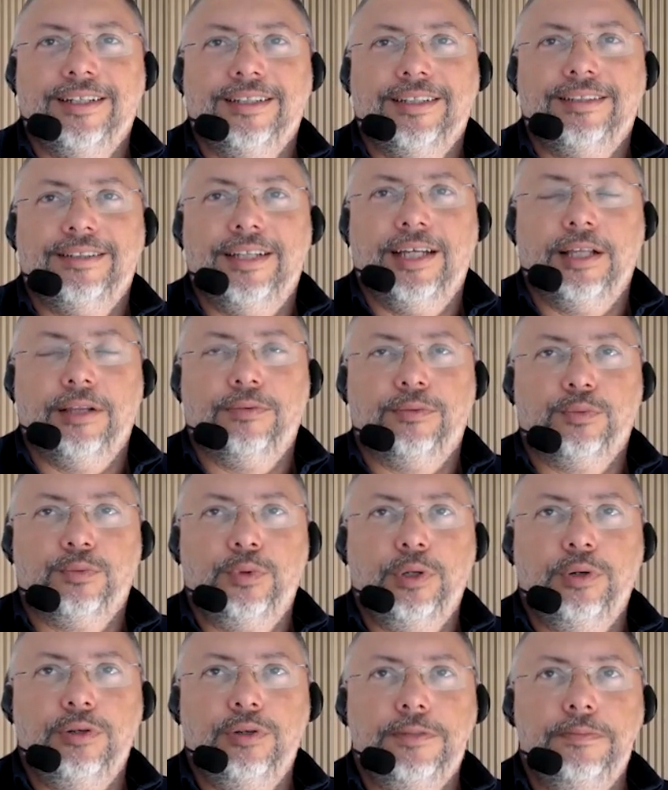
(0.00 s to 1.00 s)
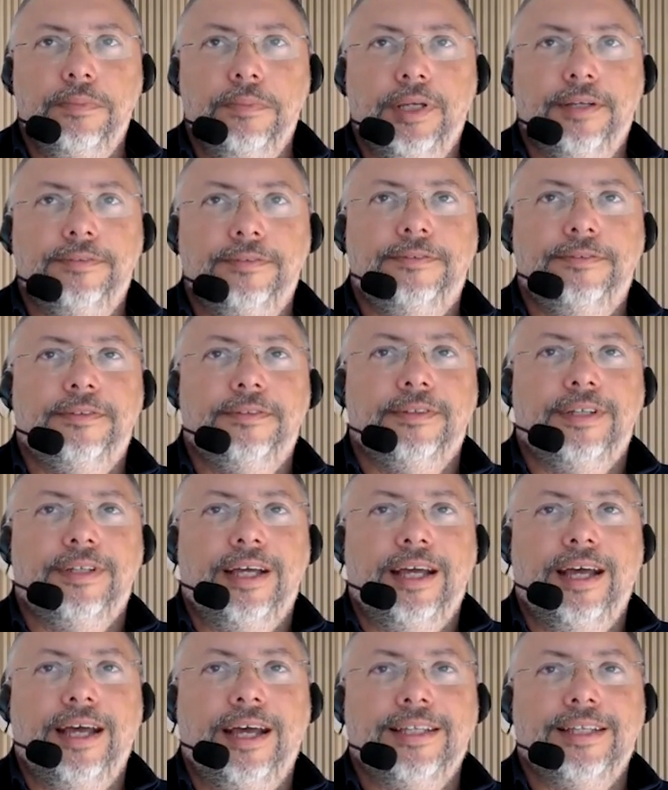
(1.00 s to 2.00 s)
That Will Smith
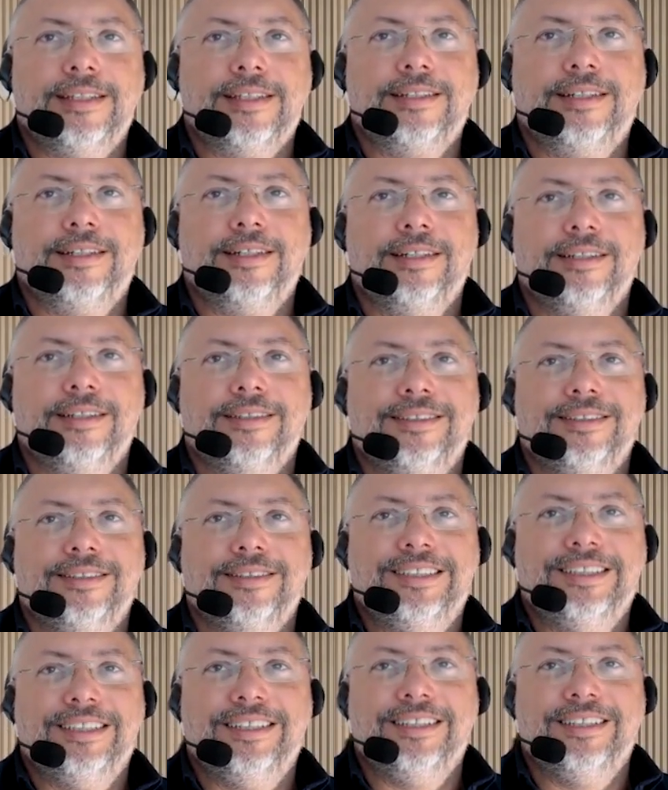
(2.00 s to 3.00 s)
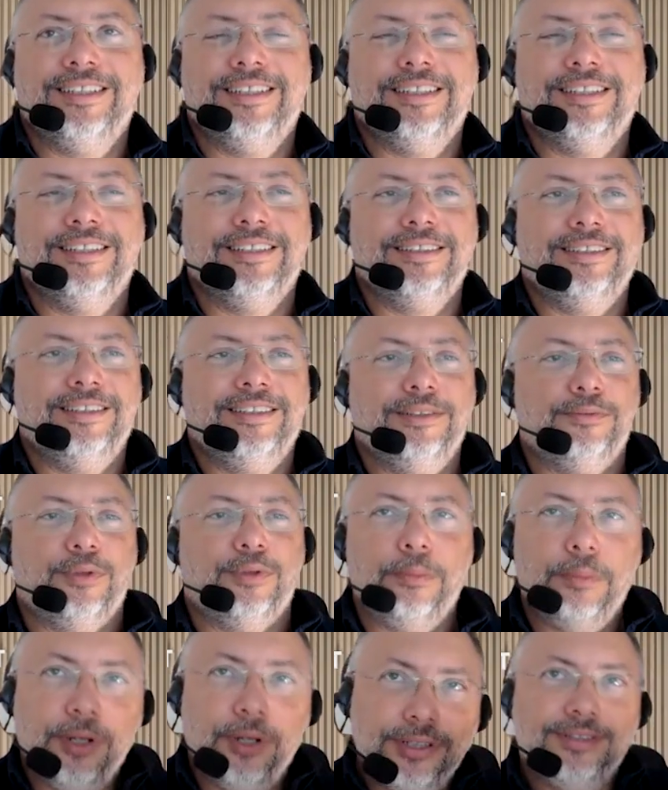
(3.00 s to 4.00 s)
asked the
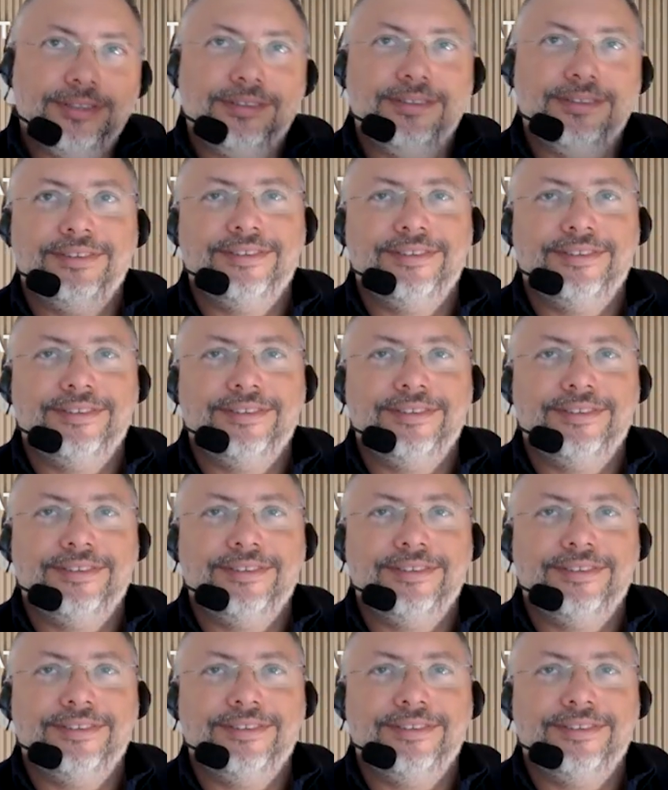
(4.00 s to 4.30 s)
robot,